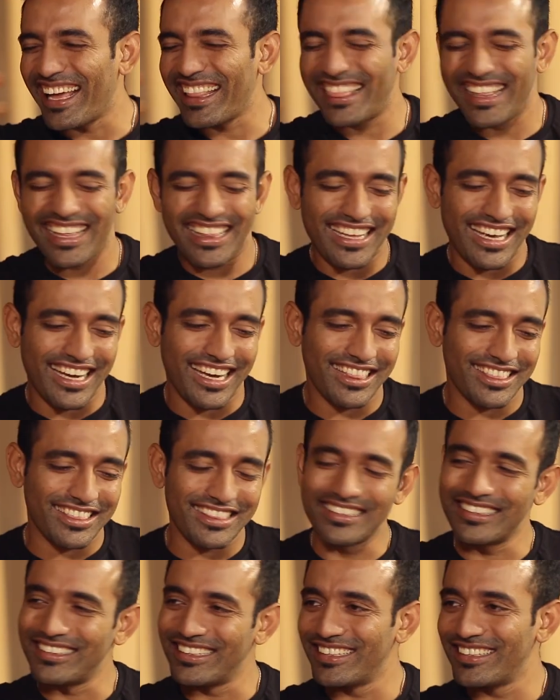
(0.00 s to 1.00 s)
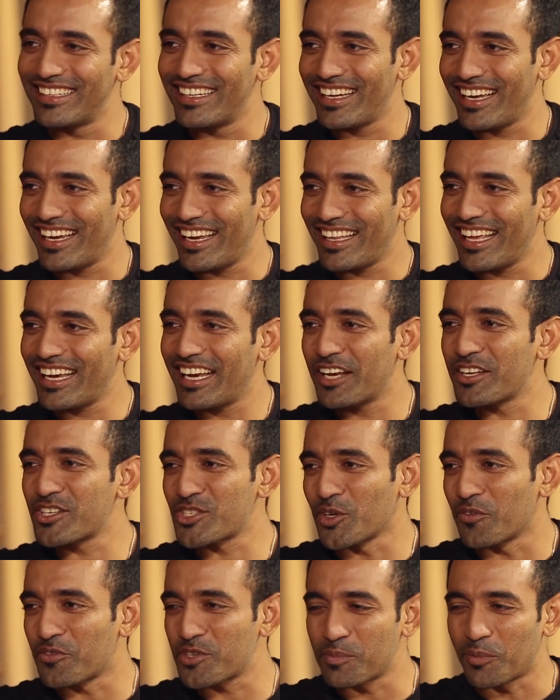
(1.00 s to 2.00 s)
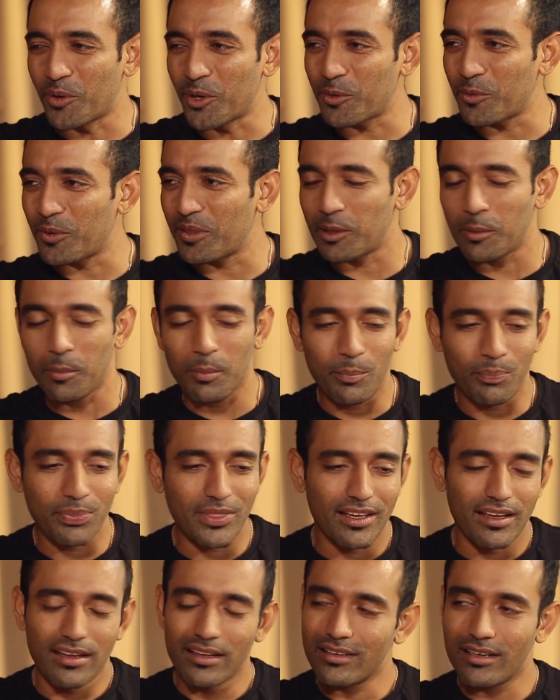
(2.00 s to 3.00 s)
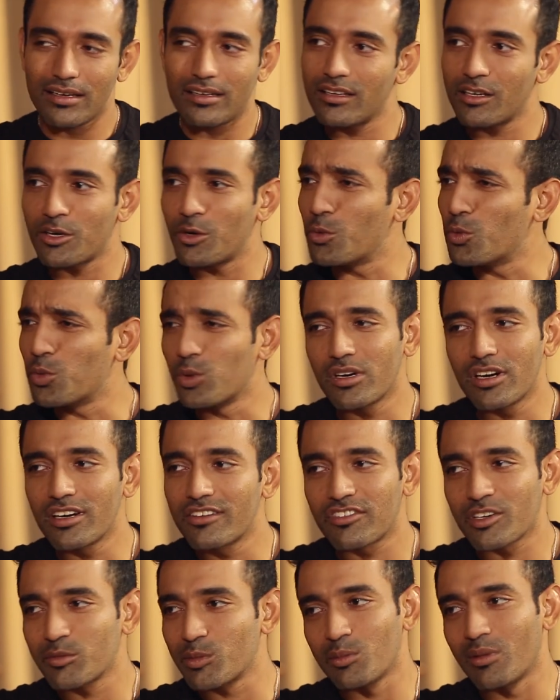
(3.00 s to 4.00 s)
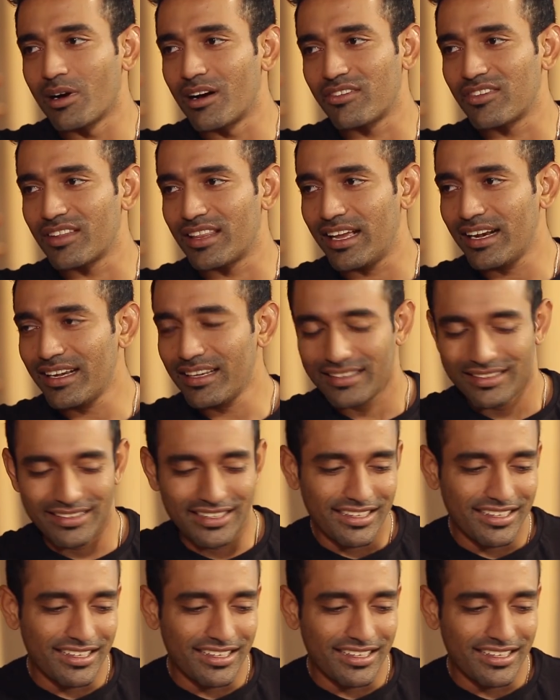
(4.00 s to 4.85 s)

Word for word: I think that hit the uh, that hit a soft spot with him. Didn't hear a word from him after that.